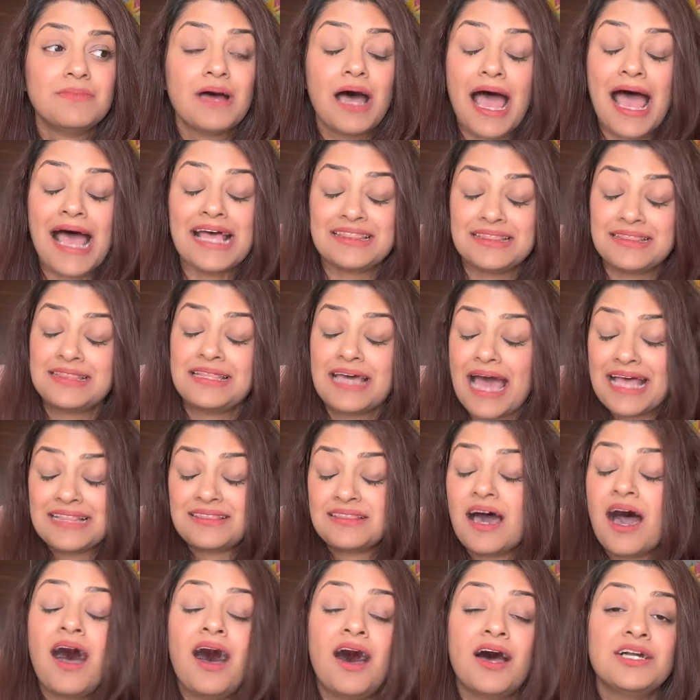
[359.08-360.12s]
at the
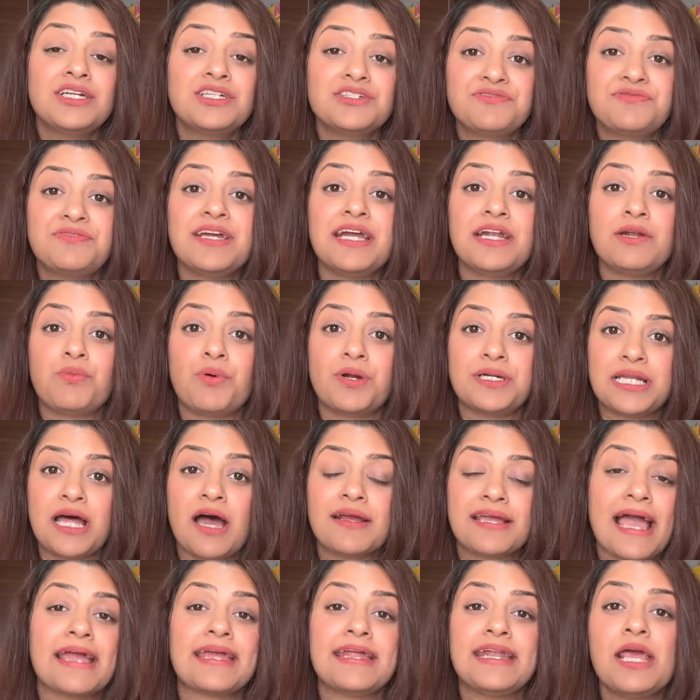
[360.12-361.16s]
heart of it, what
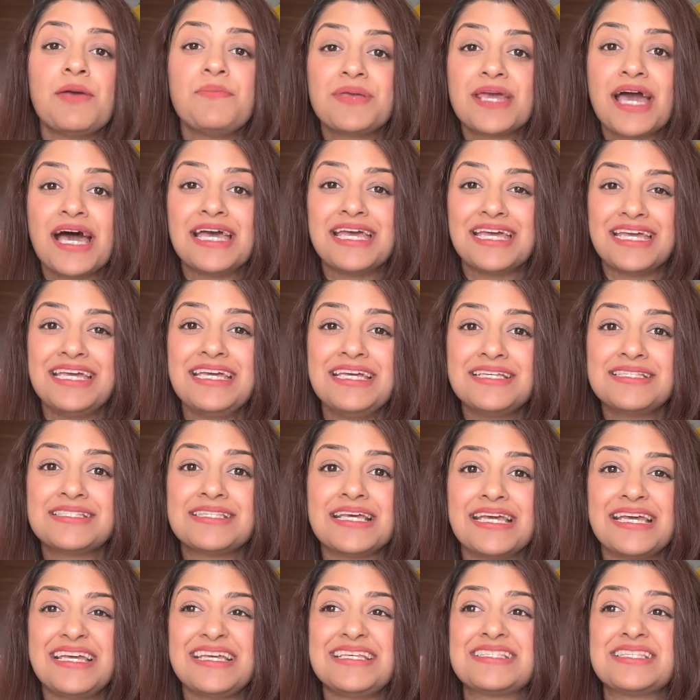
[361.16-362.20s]
dark academia is
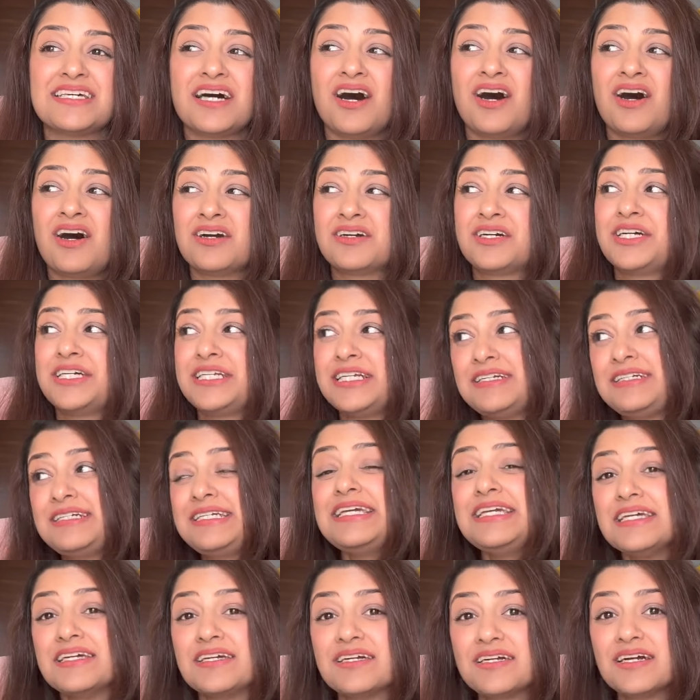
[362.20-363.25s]
a
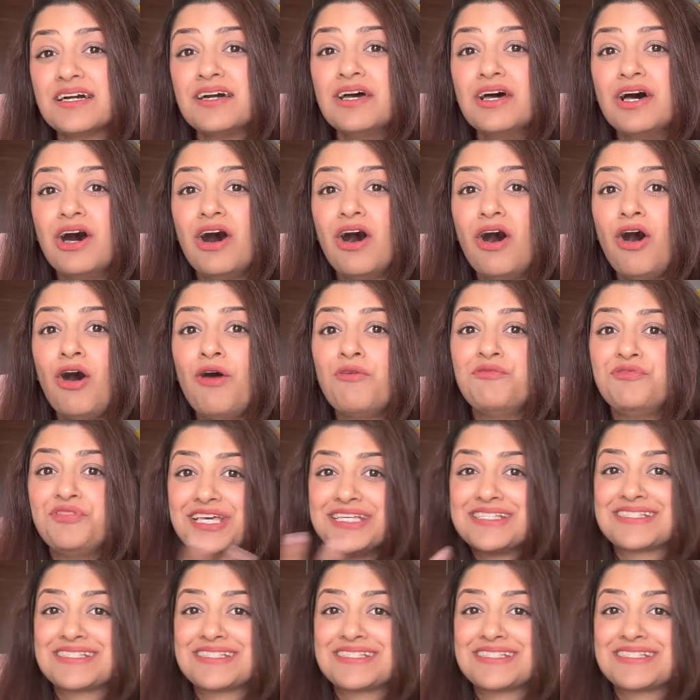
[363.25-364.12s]
critique of this